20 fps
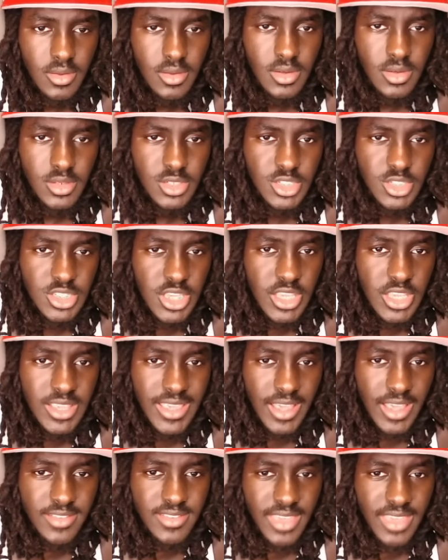She
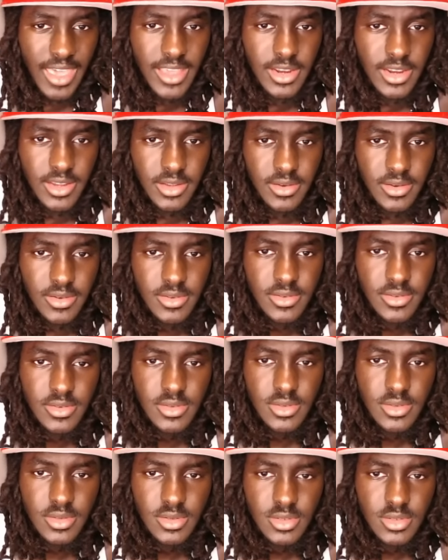gets Kaylin.
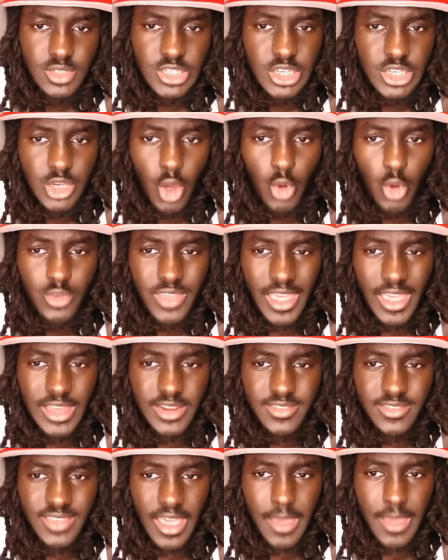She knows
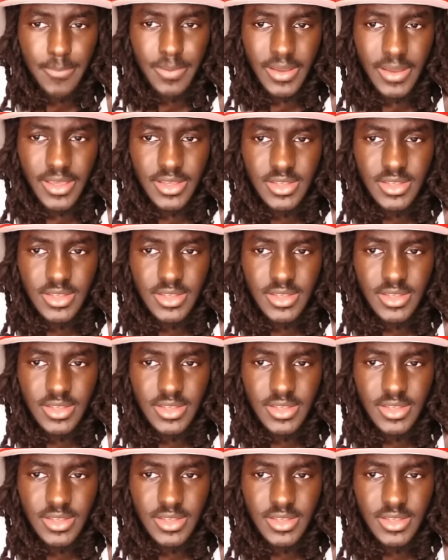Kaylin's gameplay.